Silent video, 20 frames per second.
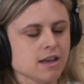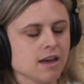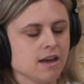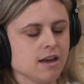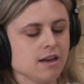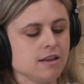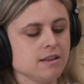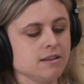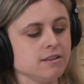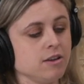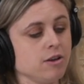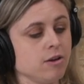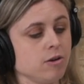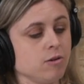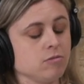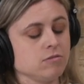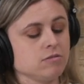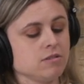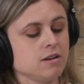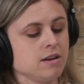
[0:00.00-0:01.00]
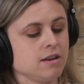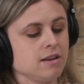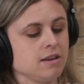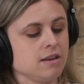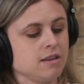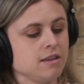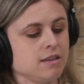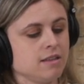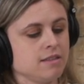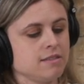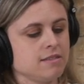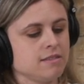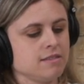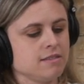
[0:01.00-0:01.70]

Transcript: Uh, no, I,